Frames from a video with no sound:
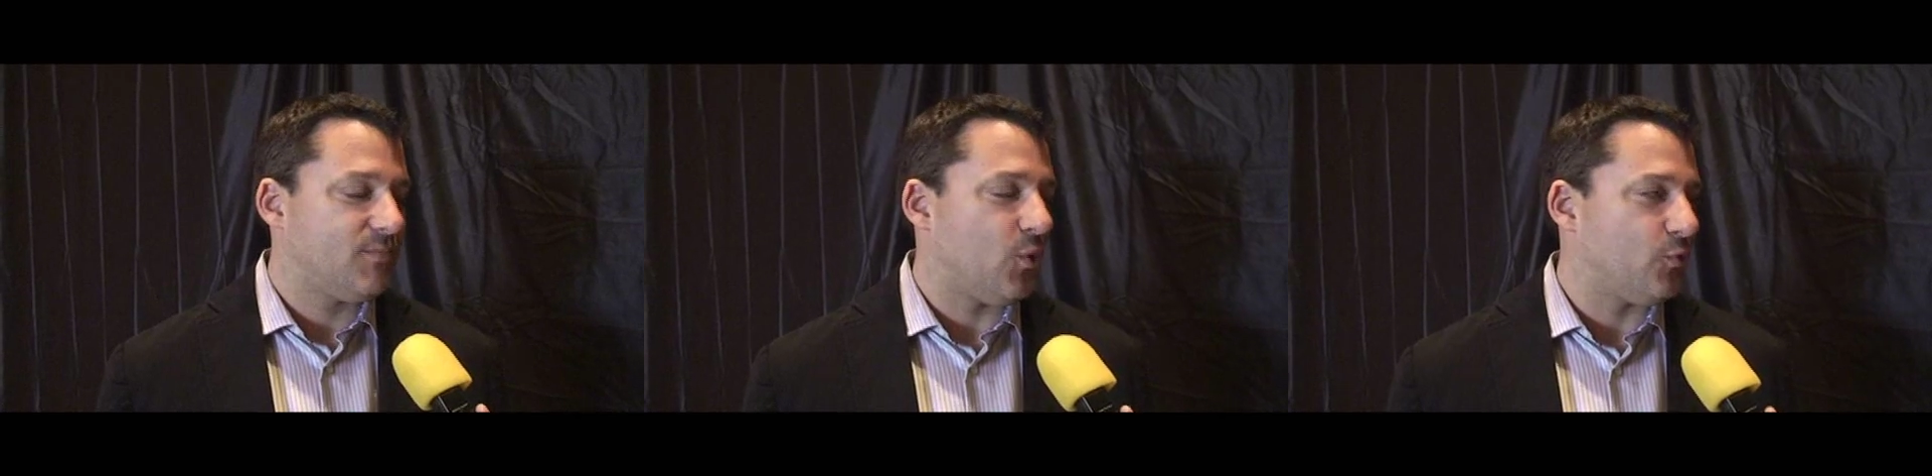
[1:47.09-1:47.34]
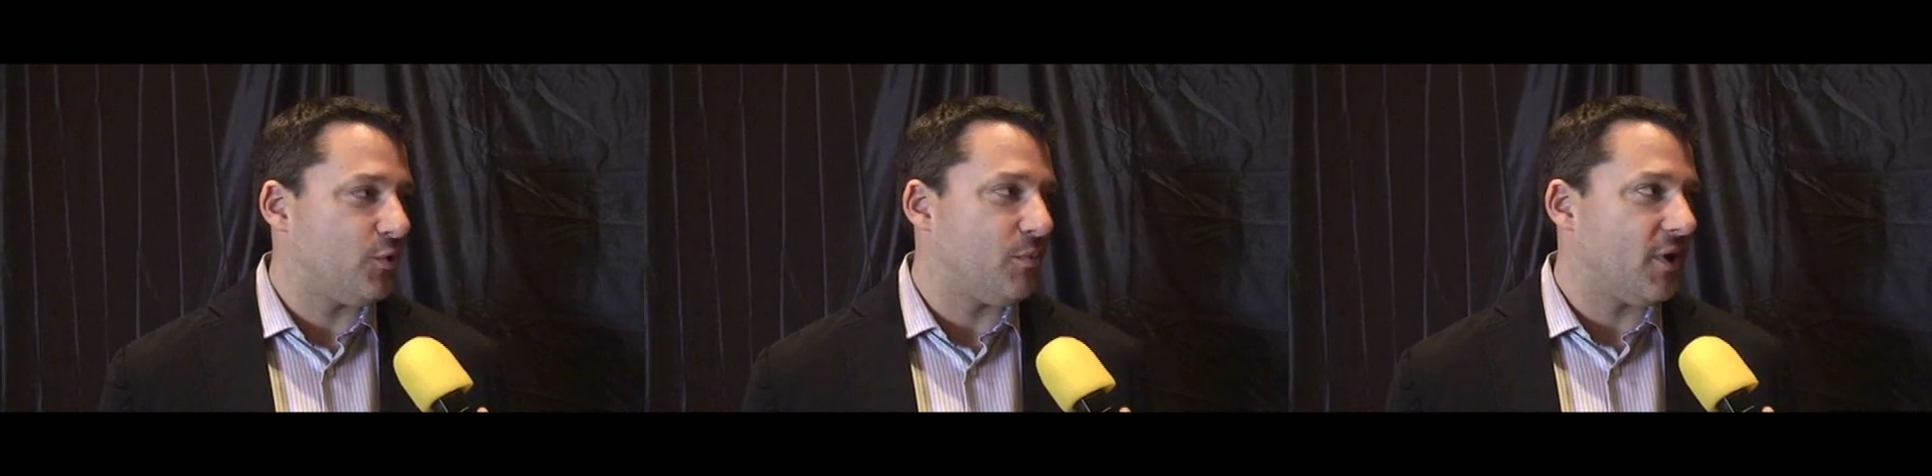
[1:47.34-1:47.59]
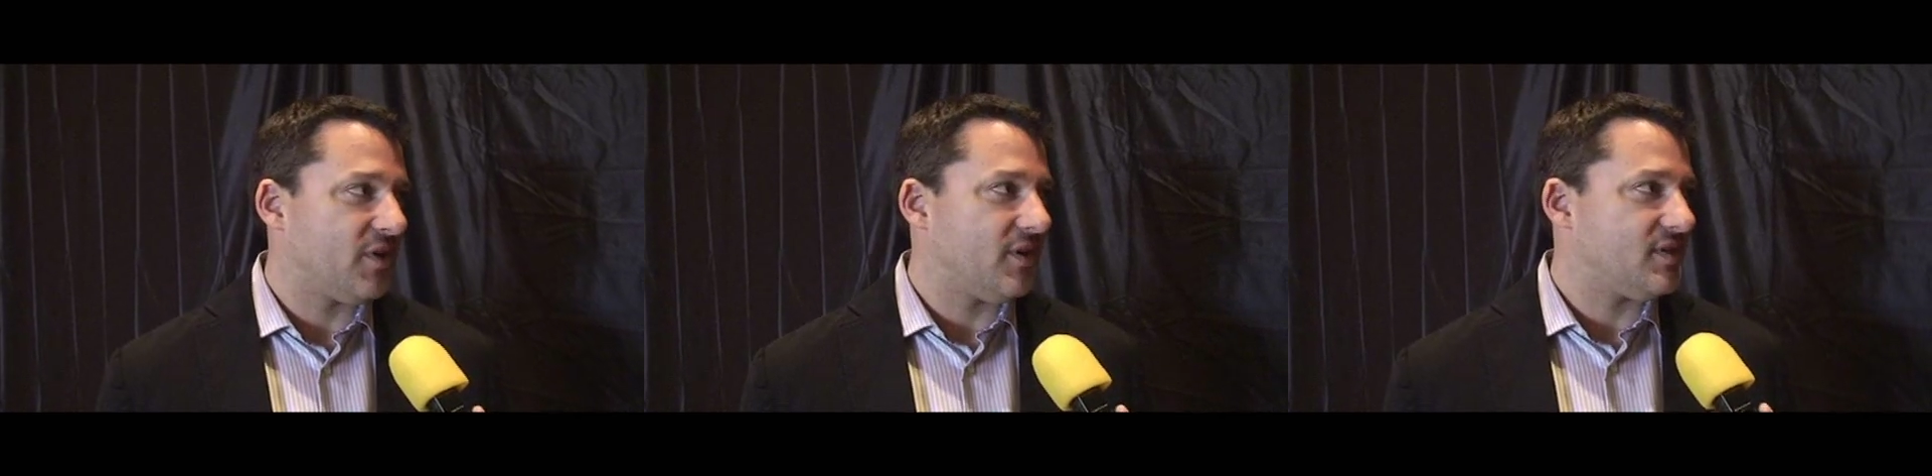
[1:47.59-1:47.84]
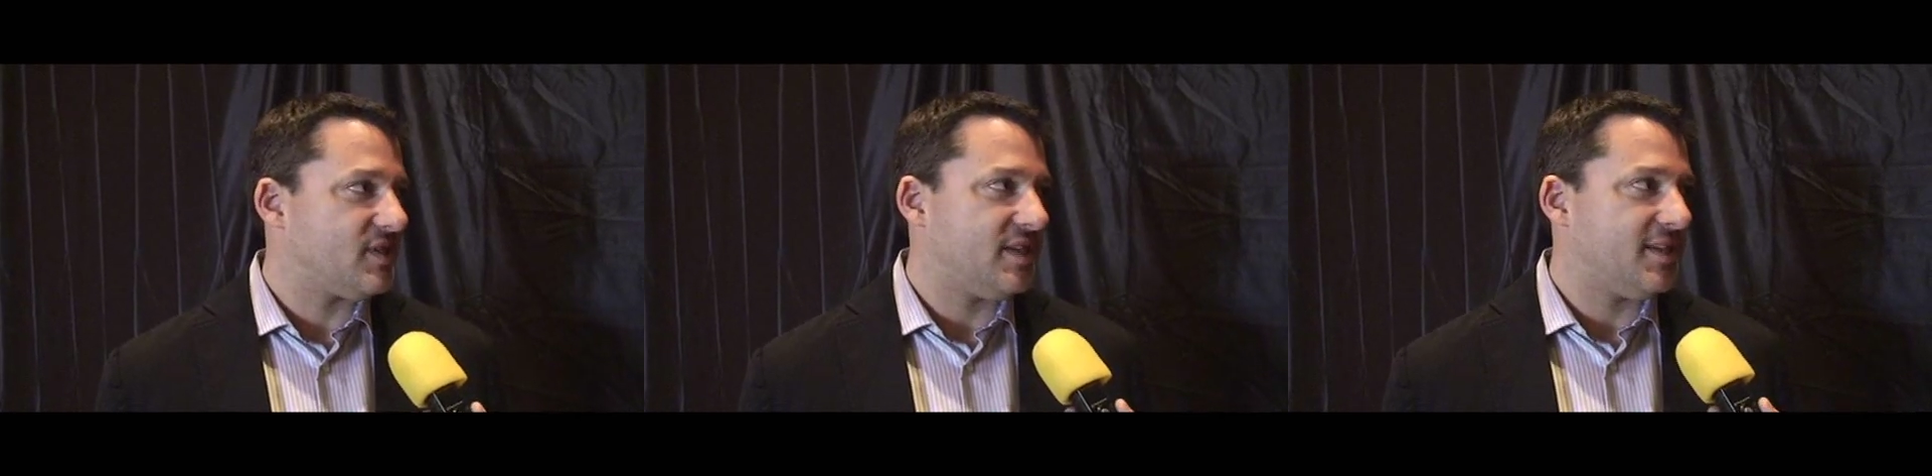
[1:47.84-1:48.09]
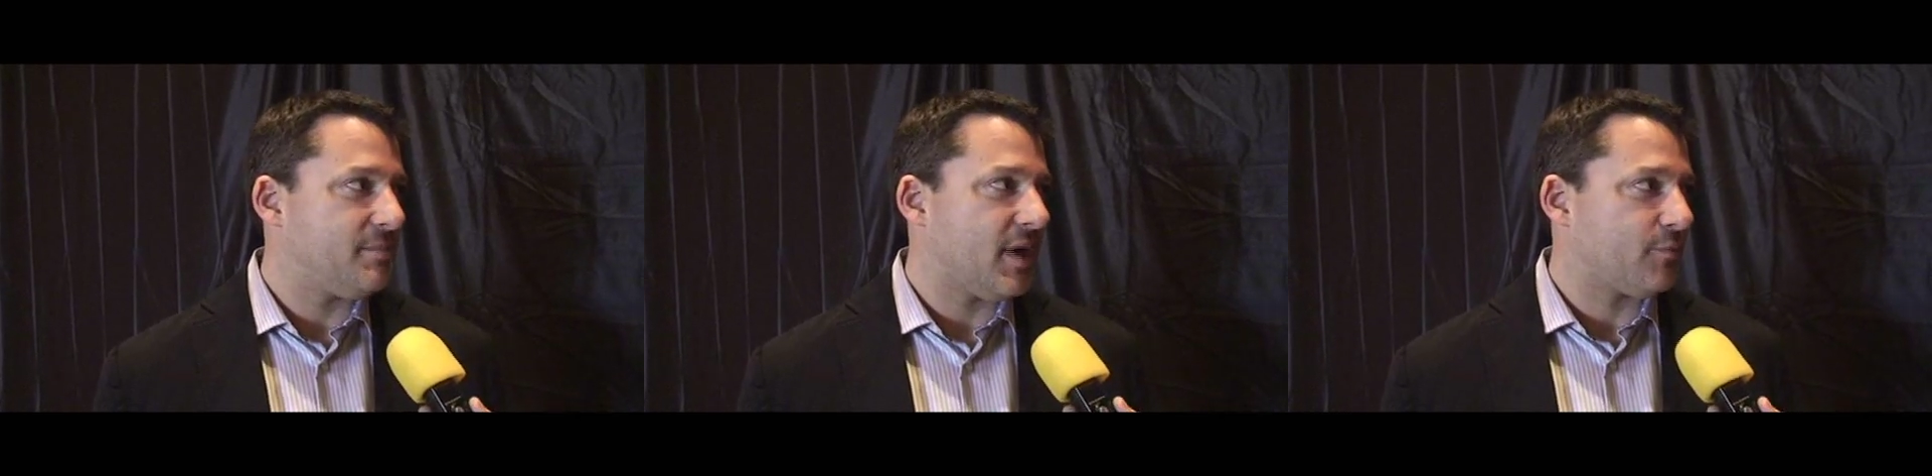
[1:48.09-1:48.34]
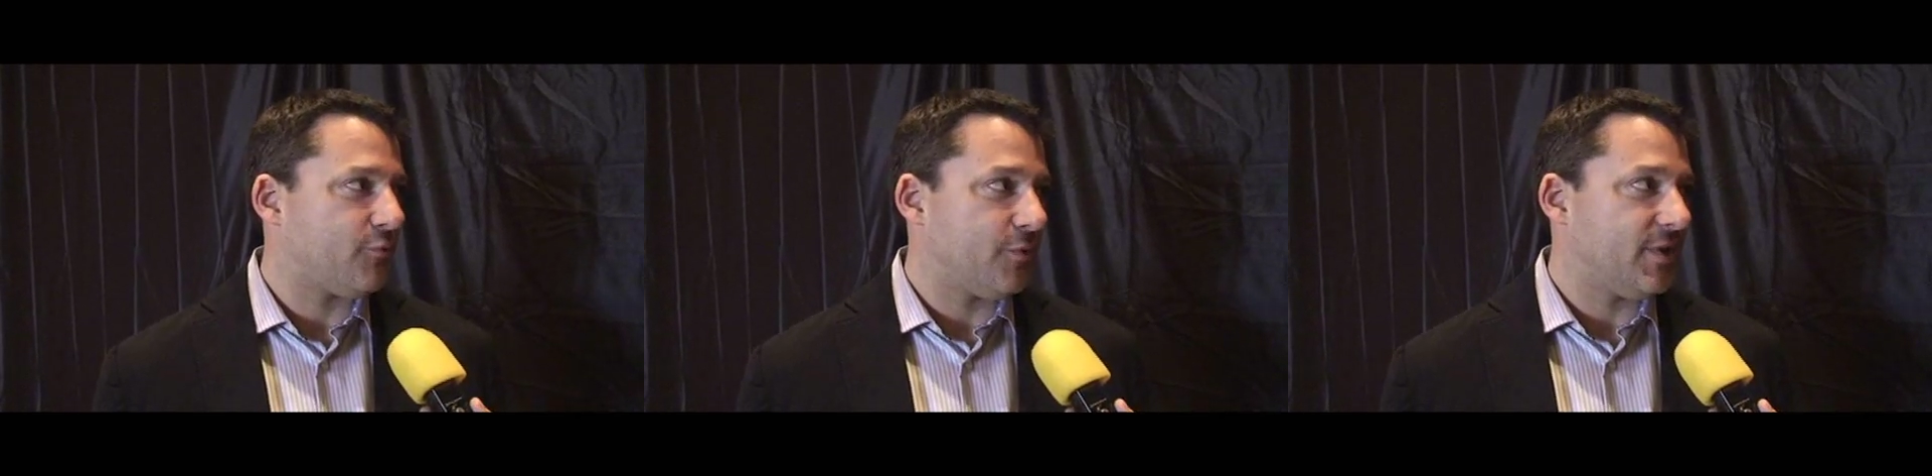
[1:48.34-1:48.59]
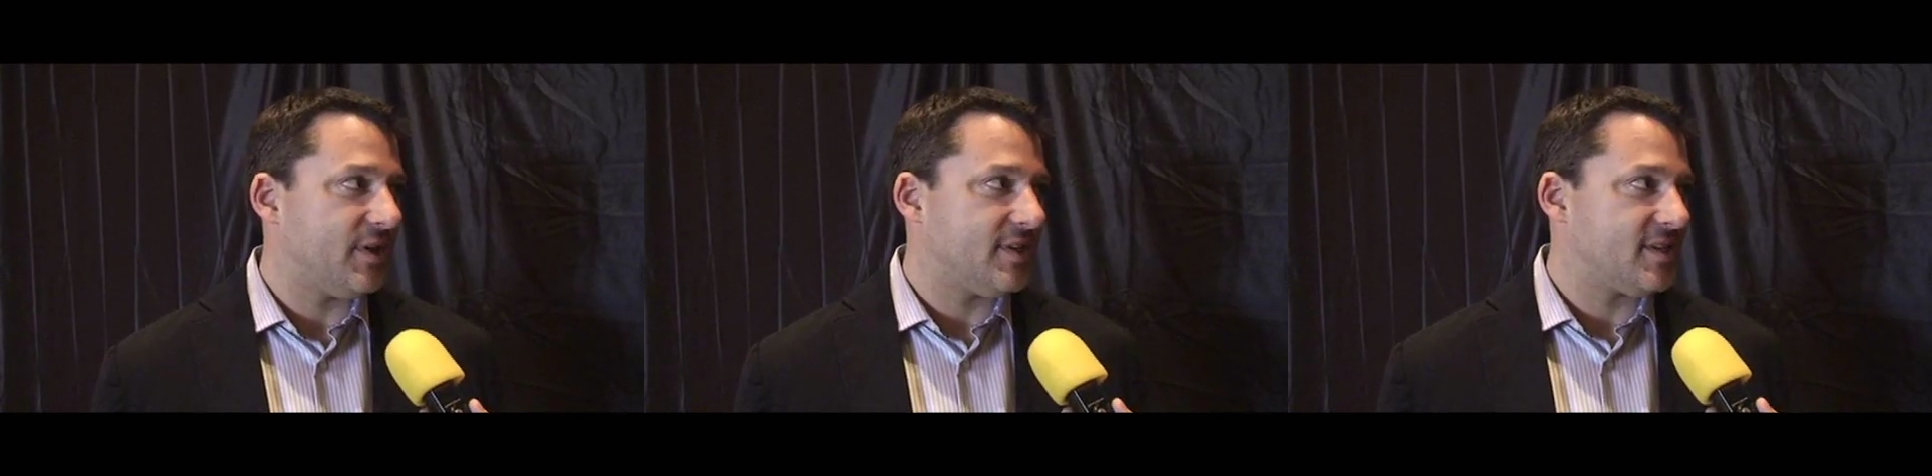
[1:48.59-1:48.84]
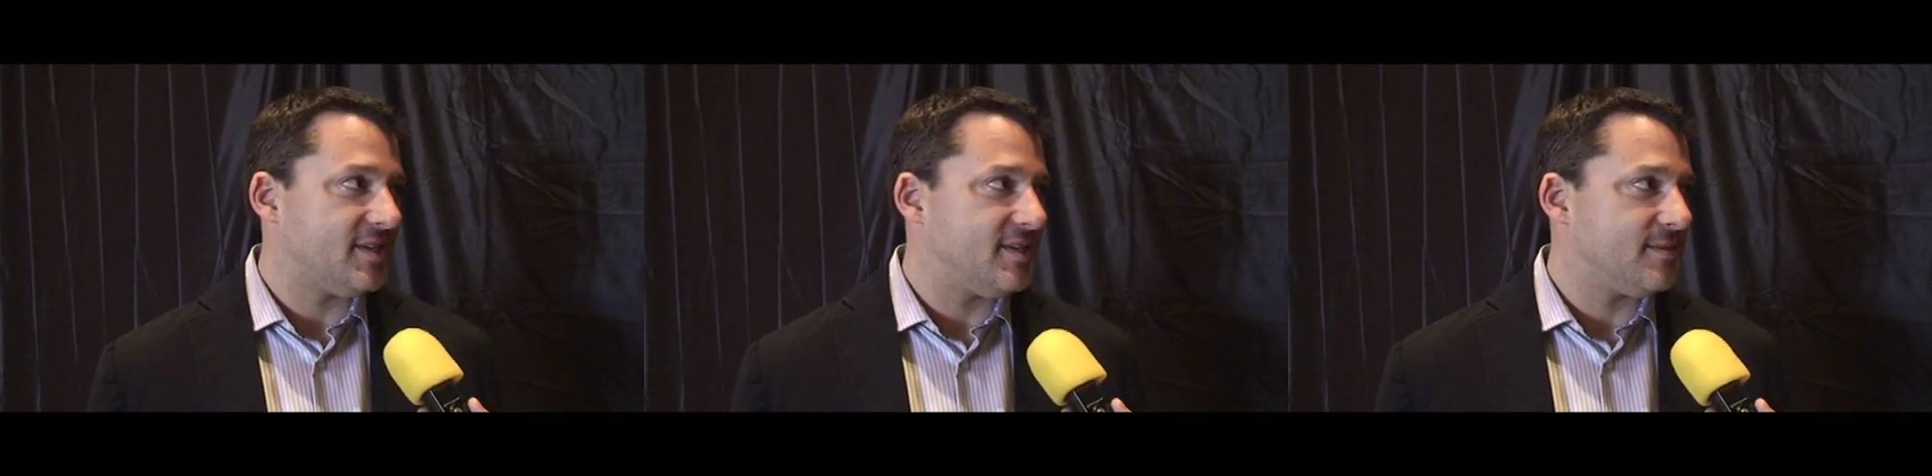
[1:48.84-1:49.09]
hold your breath on seeing him back before the end of
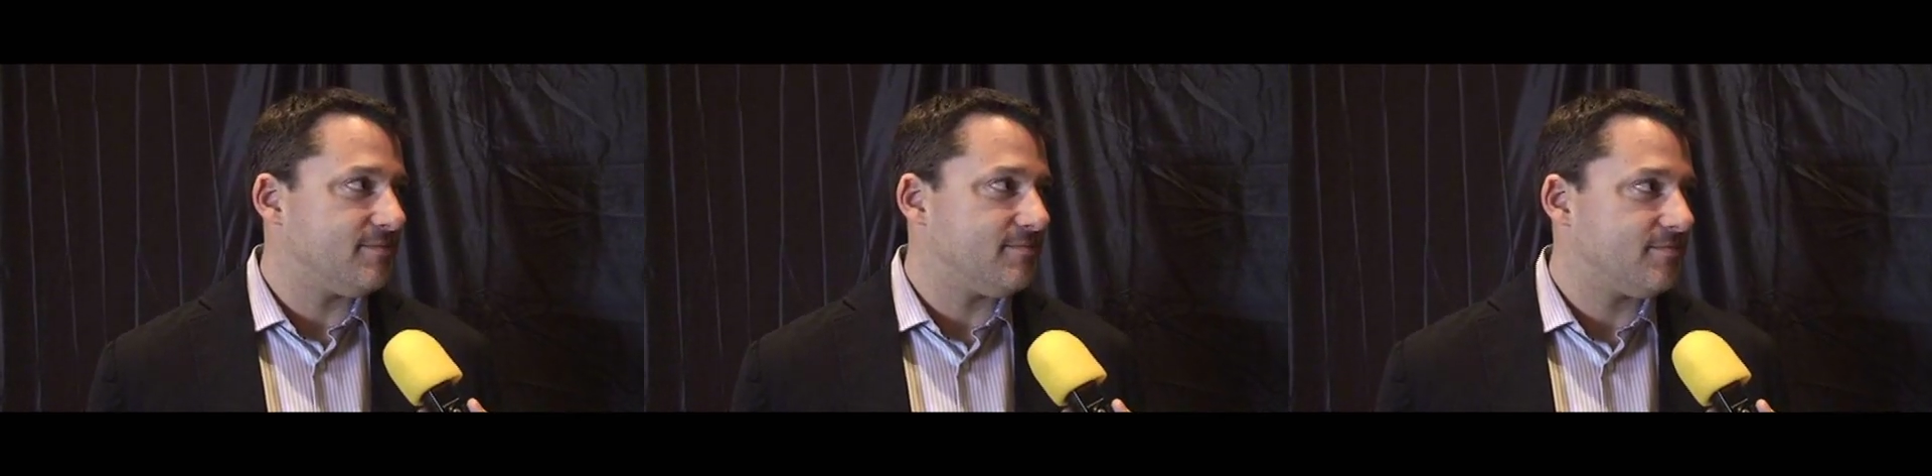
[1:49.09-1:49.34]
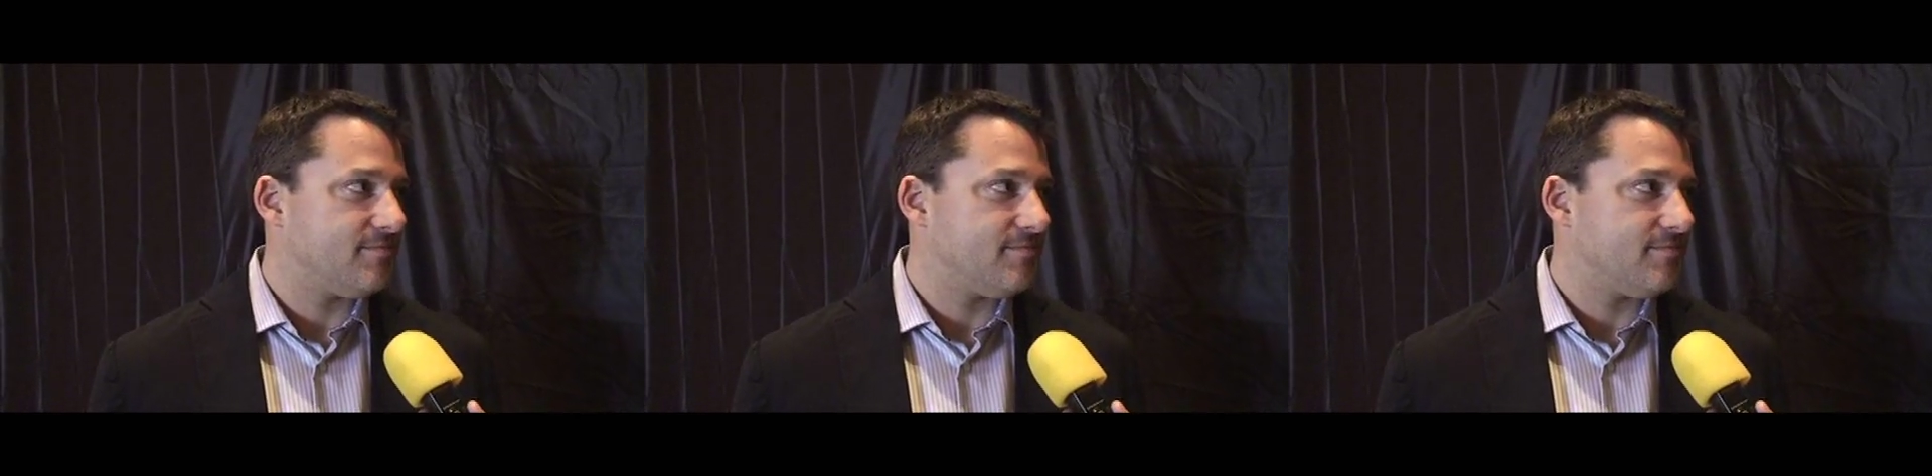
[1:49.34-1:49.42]
the season.